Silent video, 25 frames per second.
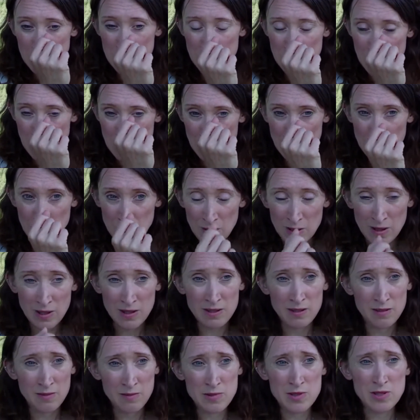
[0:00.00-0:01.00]
So,
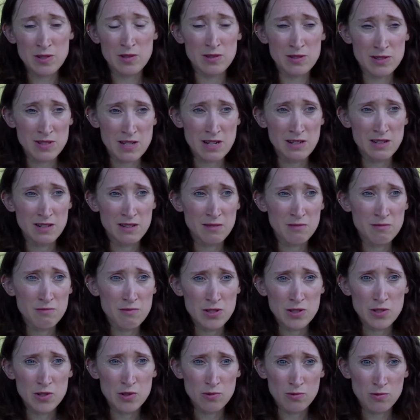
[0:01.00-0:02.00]
and it was done in a
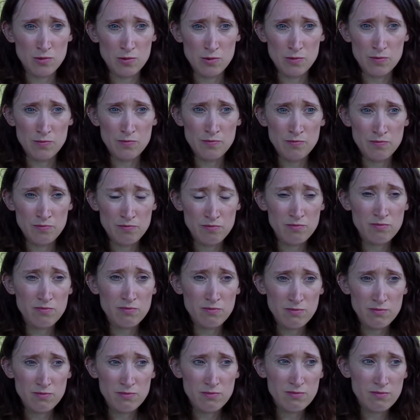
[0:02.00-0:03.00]
ritual
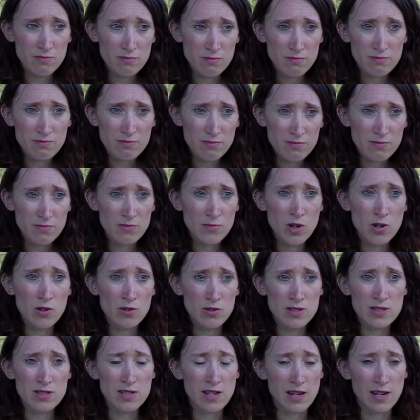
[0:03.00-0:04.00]

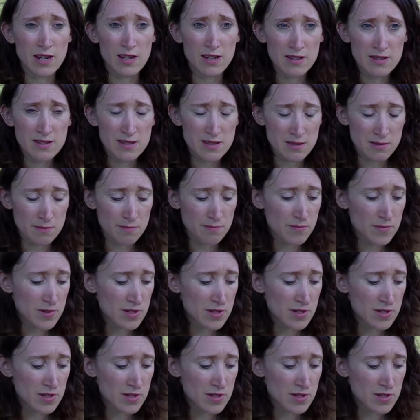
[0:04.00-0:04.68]
context.